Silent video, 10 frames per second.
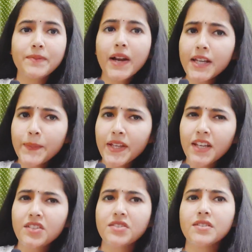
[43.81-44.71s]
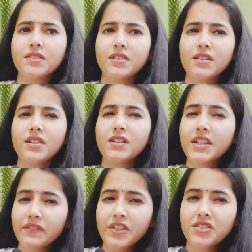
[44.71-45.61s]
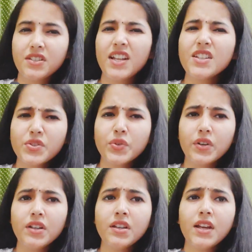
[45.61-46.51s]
multiplication, division, and so on.